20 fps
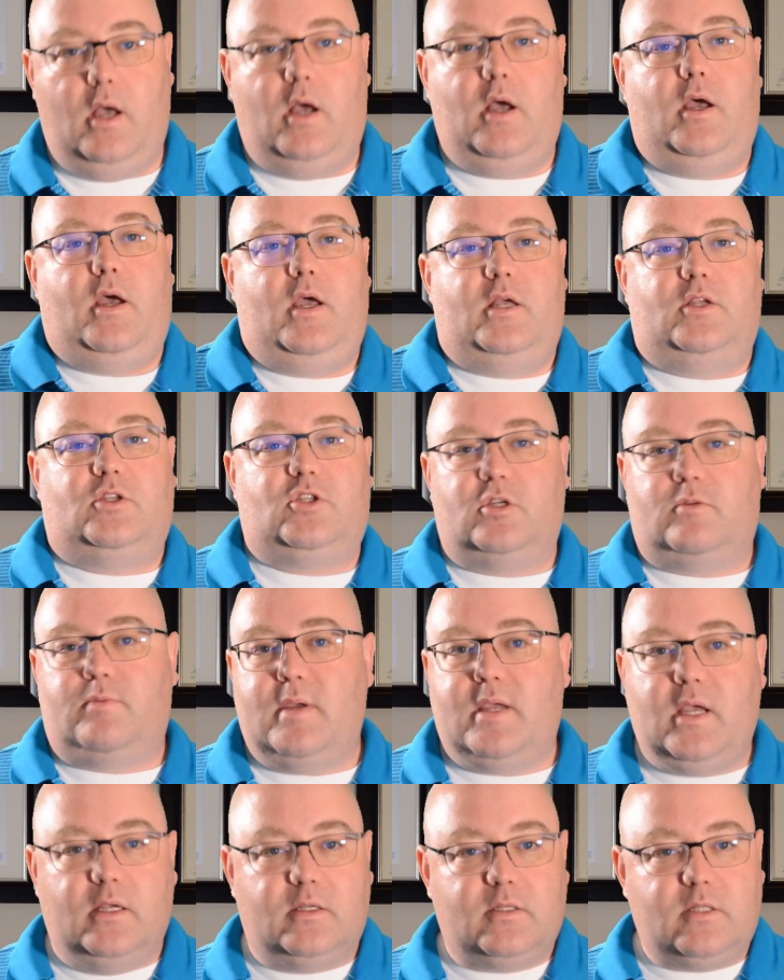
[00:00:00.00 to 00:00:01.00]
It's just
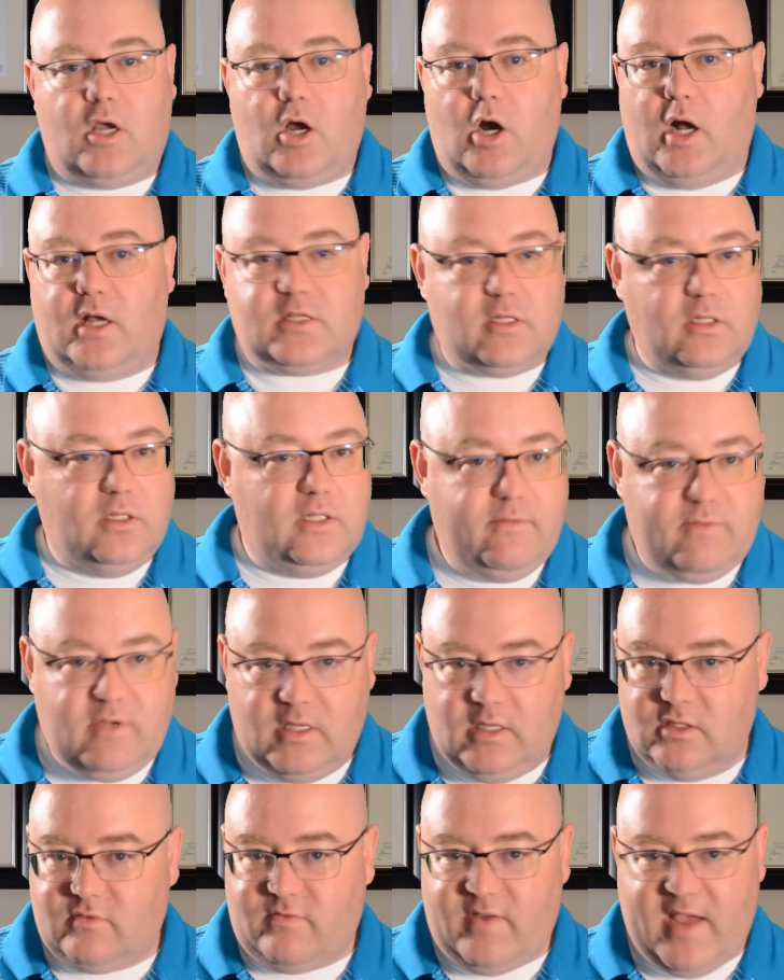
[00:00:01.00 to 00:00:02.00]
because the cost of
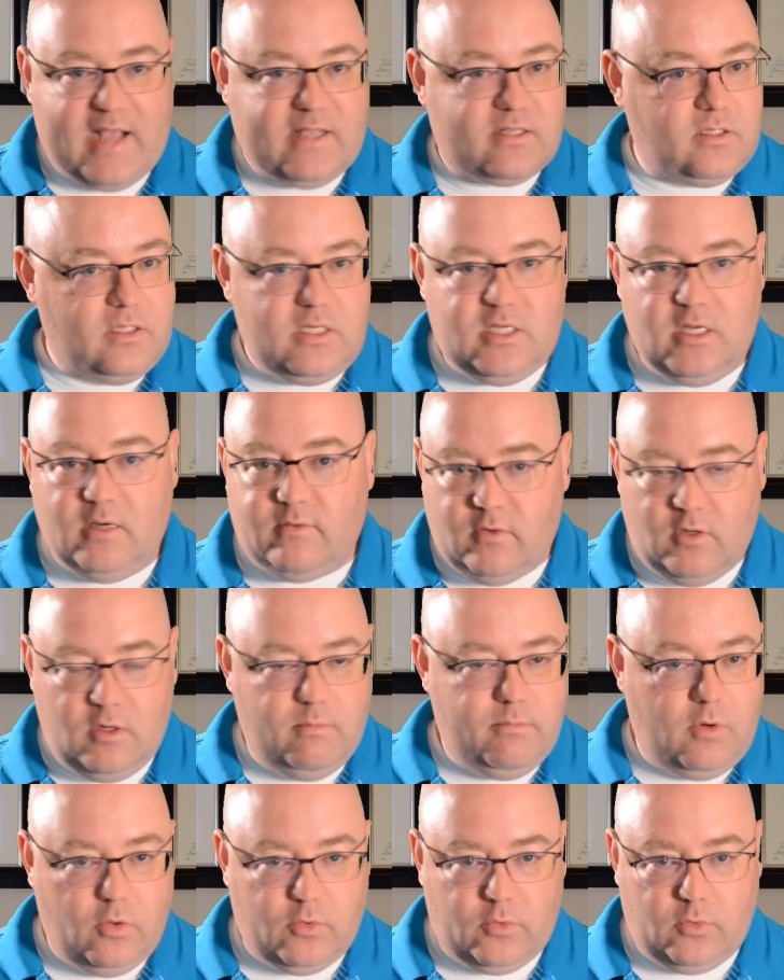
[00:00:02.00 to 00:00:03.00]
living is vastly different
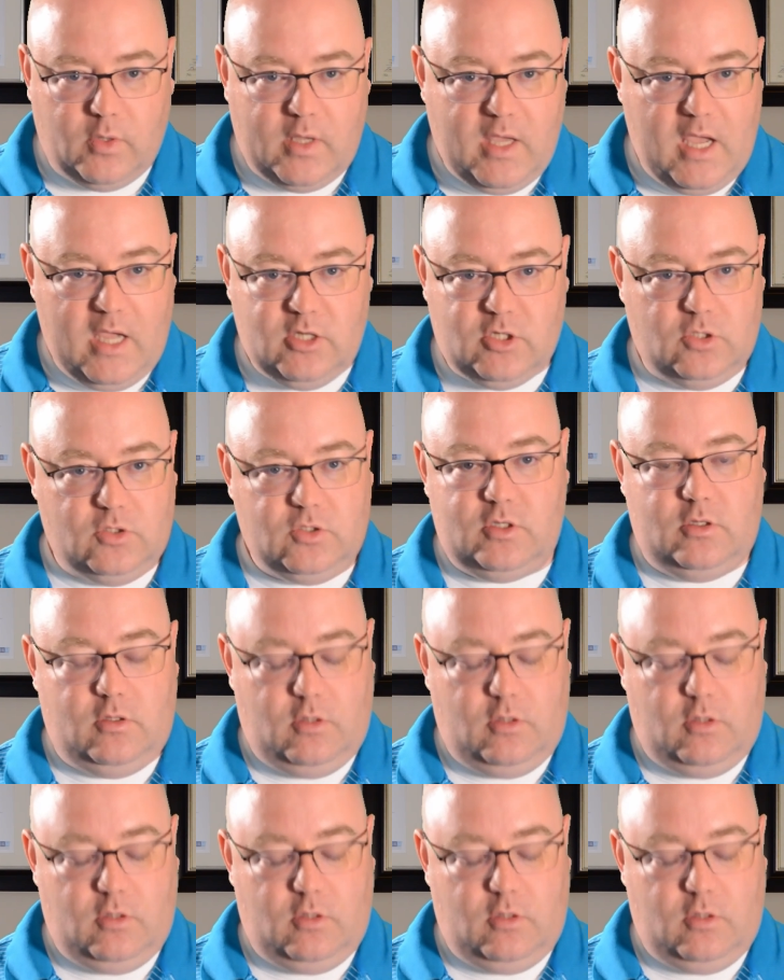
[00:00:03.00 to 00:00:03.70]
in both locations.